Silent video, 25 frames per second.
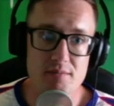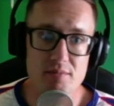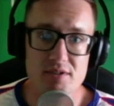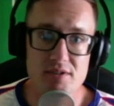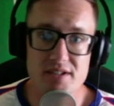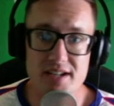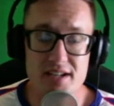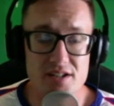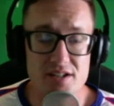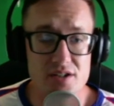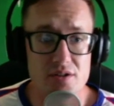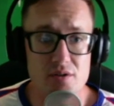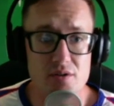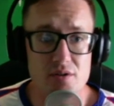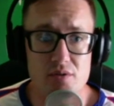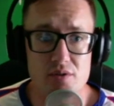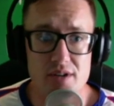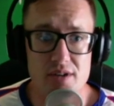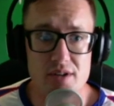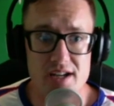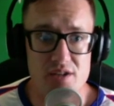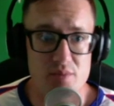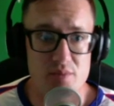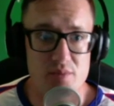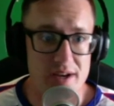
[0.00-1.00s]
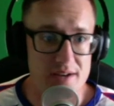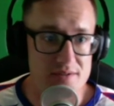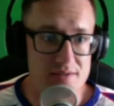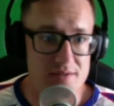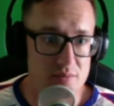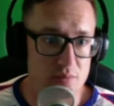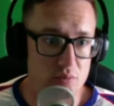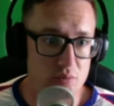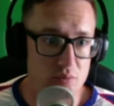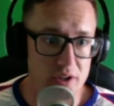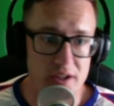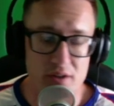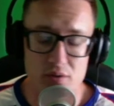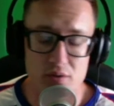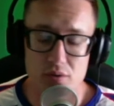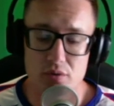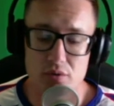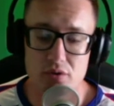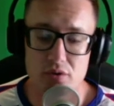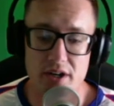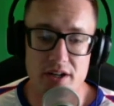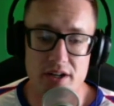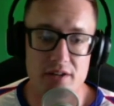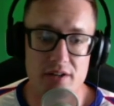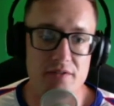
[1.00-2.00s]
Stay tuned as we have some really cool
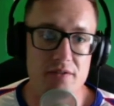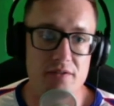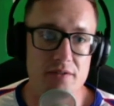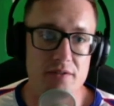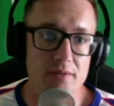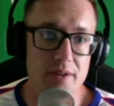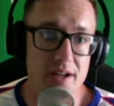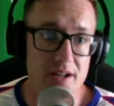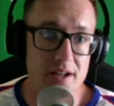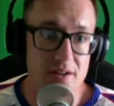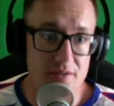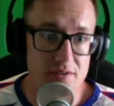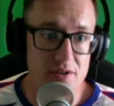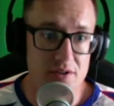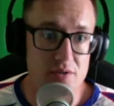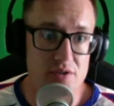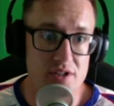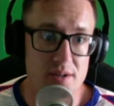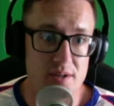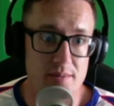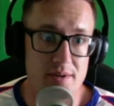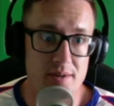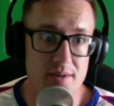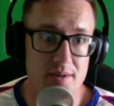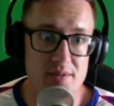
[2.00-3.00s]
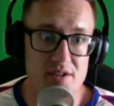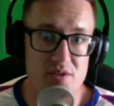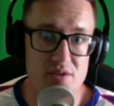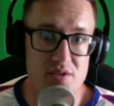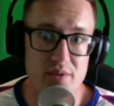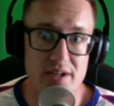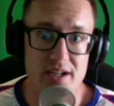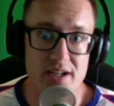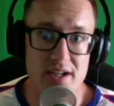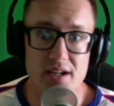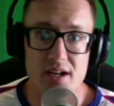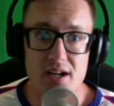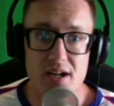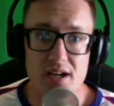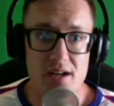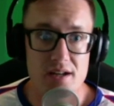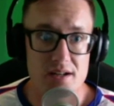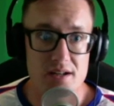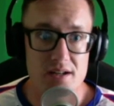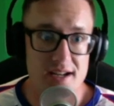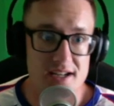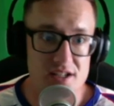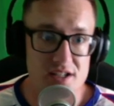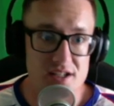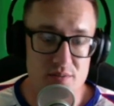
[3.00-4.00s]
creative interviews coming up this week.
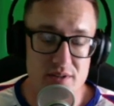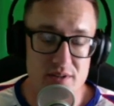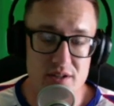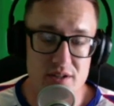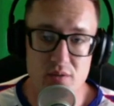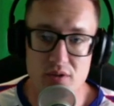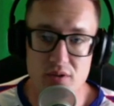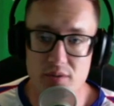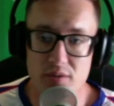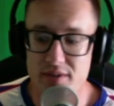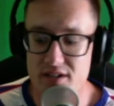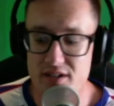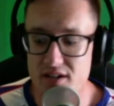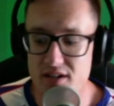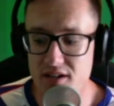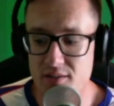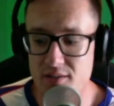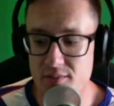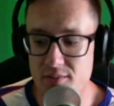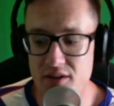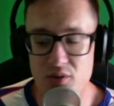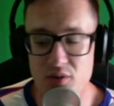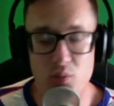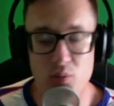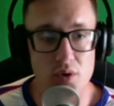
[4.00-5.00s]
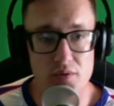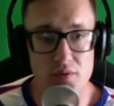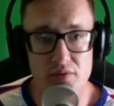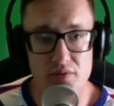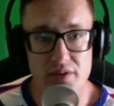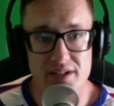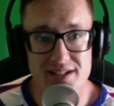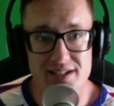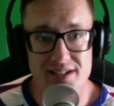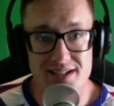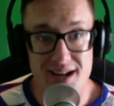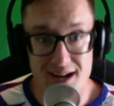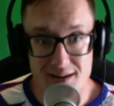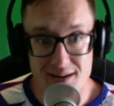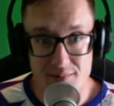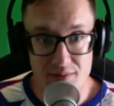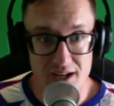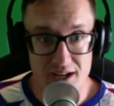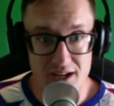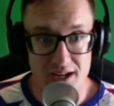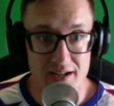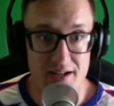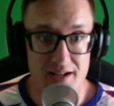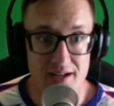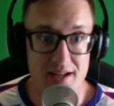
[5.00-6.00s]
Next week, we're going to be talking about the Wolverine
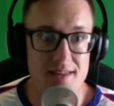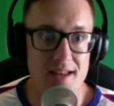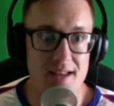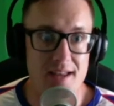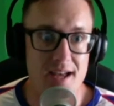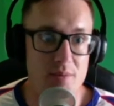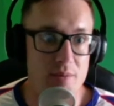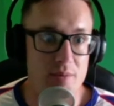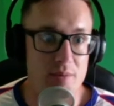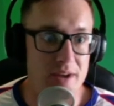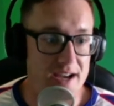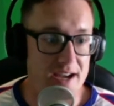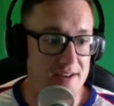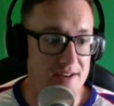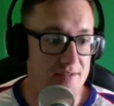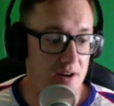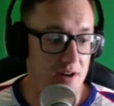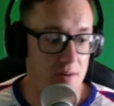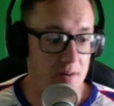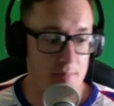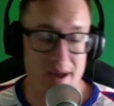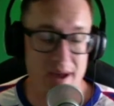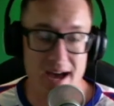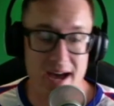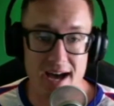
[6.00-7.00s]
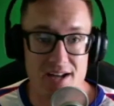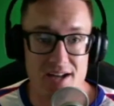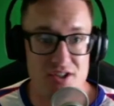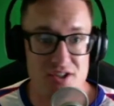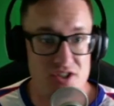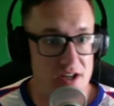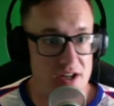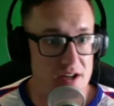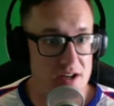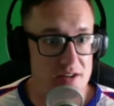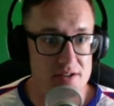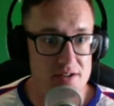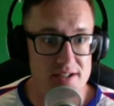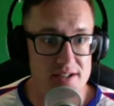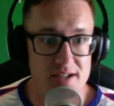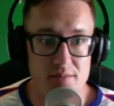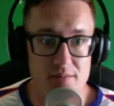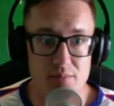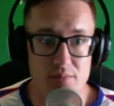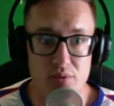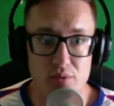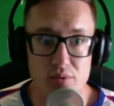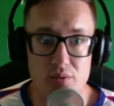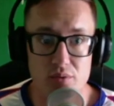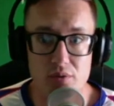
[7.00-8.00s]
timeline. And then we have our Patch and other
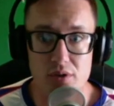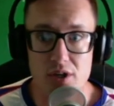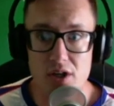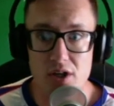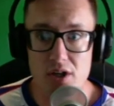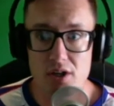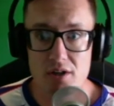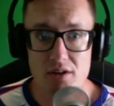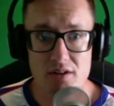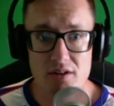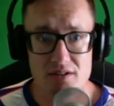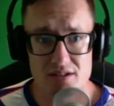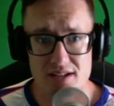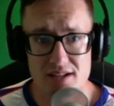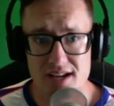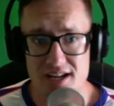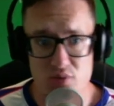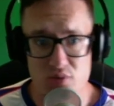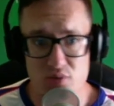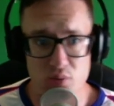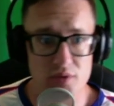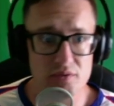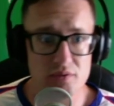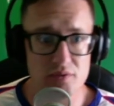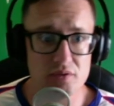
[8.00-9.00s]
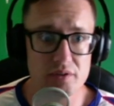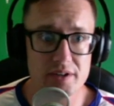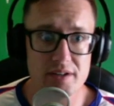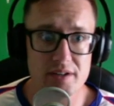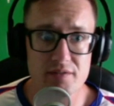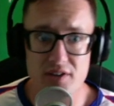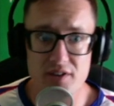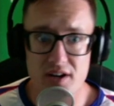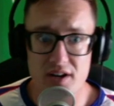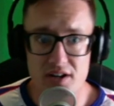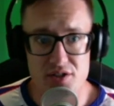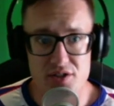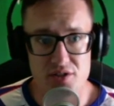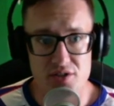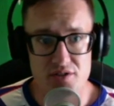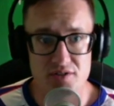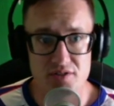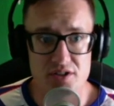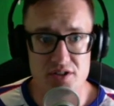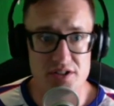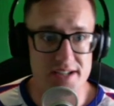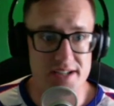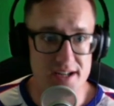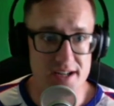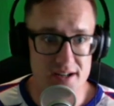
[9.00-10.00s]
Deadpool slash Wolverine Fox
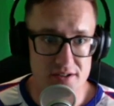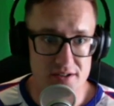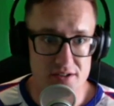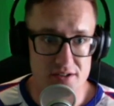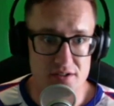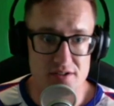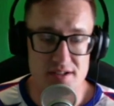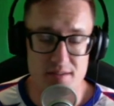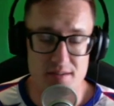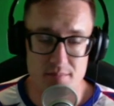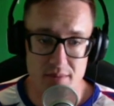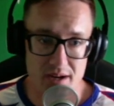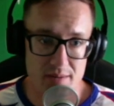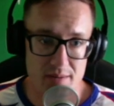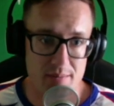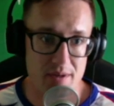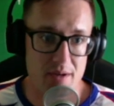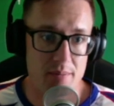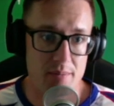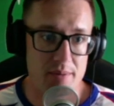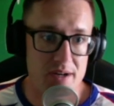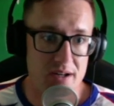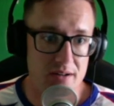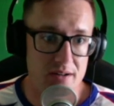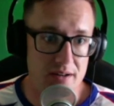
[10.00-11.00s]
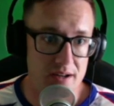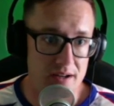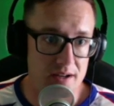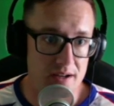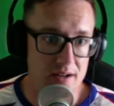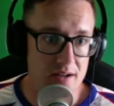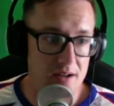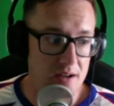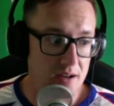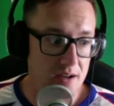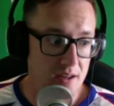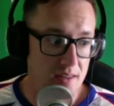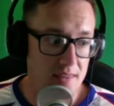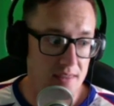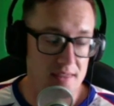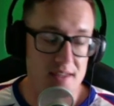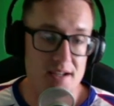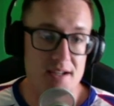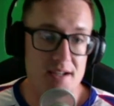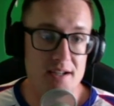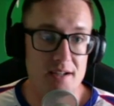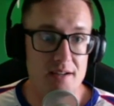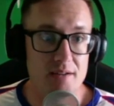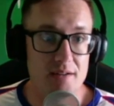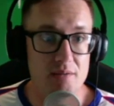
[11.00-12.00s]
Universe characters that might appear in
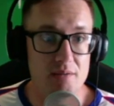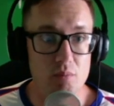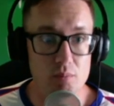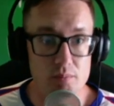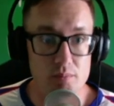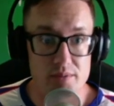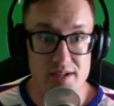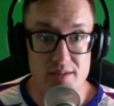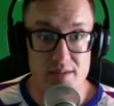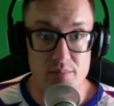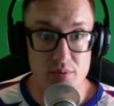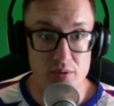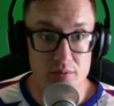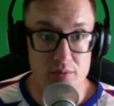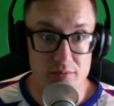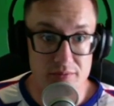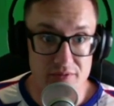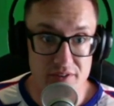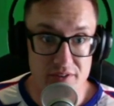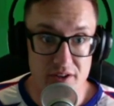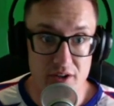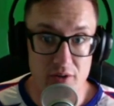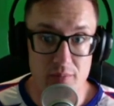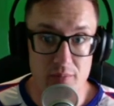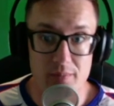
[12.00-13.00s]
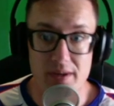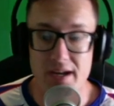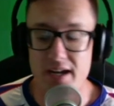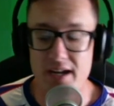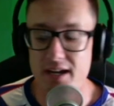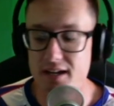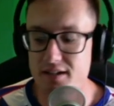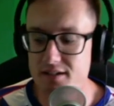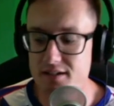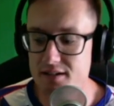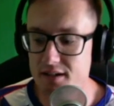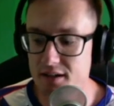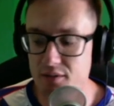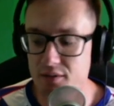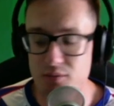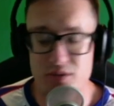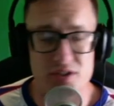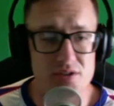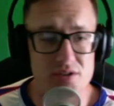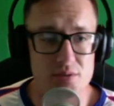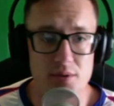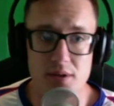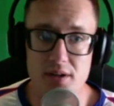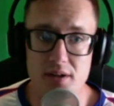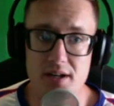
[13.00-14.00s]
the Deadpool film. And uh, we're
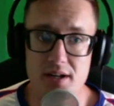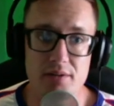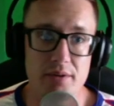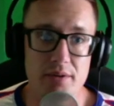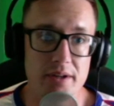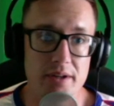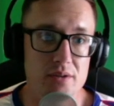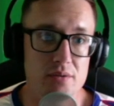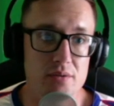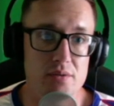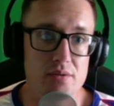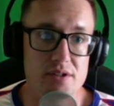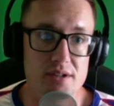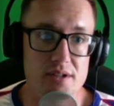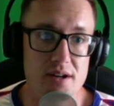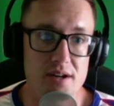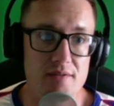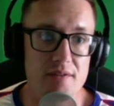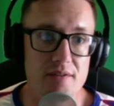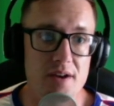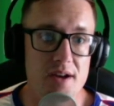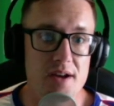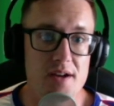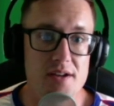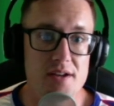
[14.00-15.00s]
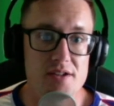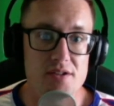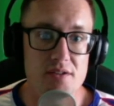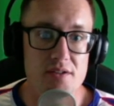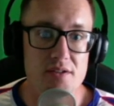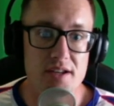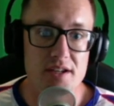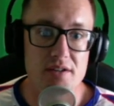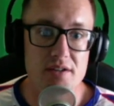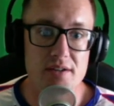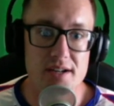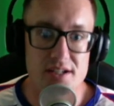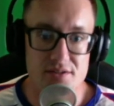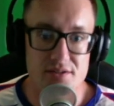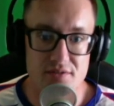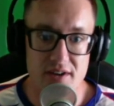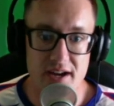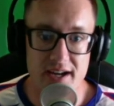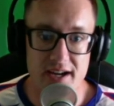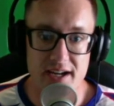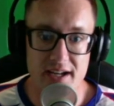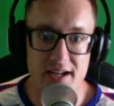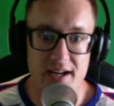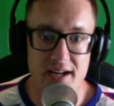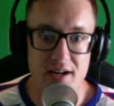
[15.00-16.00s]
just doing a lot of really cool stuff. So thank you guys for
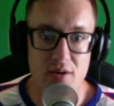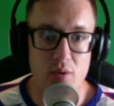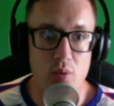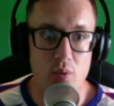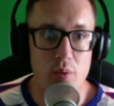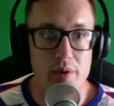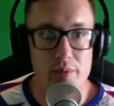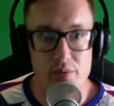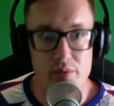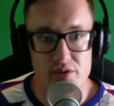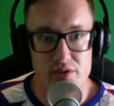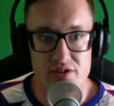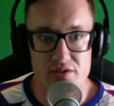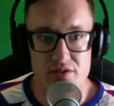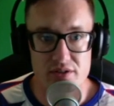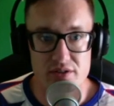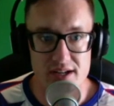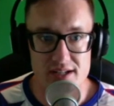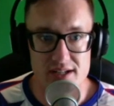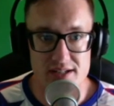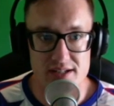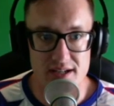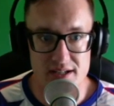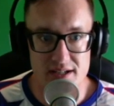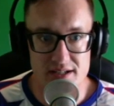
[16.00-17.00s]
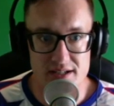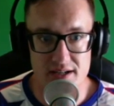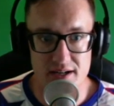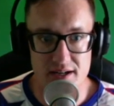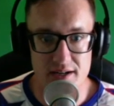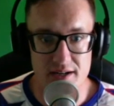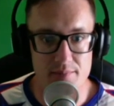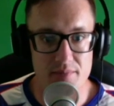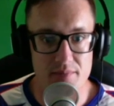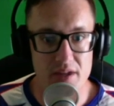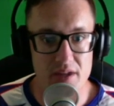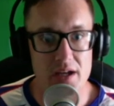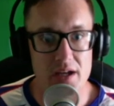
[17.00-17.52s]
hanging out. We will see you guys next time.